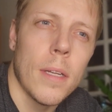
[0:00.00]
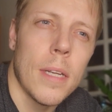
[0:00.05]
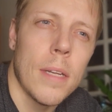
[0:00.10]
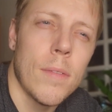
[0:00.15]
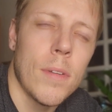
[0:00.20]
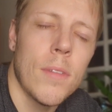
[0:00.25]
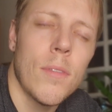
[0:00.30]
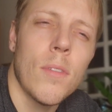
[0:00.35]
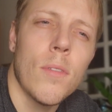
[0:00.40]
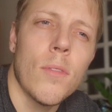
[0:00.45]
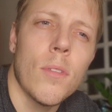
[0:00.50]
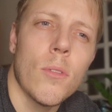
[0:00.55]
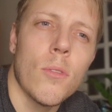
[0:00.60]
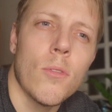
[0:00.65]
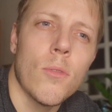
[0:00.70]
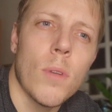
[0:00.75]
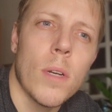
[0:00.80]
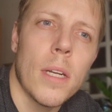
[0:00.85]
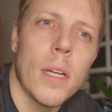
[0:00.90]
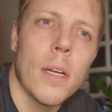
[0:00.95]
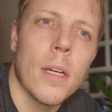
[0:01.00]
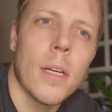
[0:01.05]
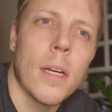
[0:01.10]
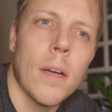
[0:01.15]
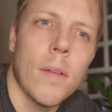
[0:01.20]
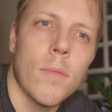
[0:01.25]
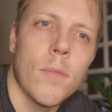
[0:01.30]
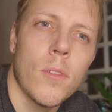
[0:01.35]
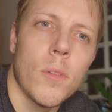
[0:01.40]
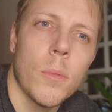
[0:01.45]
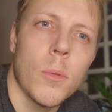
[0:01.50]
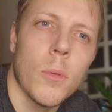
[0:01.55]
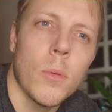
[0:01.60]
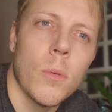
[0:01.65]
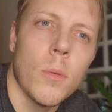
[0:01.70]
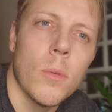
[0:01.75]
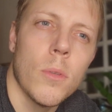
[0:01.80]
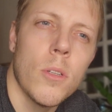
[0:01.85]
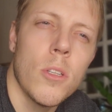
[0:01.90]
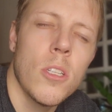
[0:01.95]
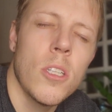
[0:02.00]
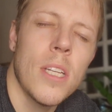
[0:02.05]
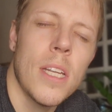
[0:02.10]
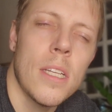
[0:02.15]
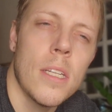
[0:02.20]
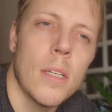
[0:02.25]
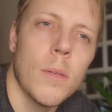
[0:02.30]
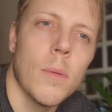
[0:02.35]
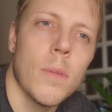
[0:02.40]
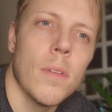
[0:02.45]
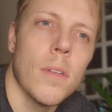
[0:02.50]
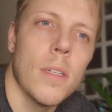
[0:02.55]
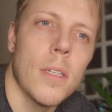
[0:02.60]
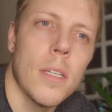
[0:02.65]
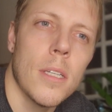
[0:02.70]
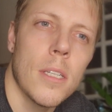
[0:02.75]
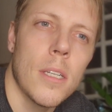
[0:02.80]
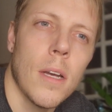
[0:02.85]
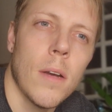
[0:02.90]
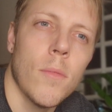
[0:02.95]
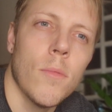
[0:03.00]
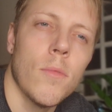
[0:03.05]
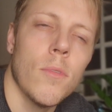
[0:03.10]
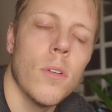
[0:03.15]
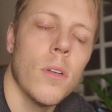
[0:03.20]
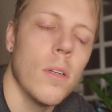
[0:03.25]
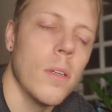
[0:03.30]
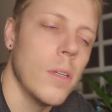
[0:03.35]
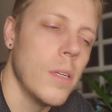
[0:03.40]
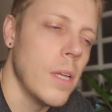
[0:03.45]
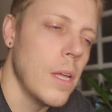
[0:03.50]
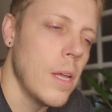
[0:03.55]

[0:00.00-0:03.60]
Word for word: even if it feels really uncomfortable, sitting with the discomfort,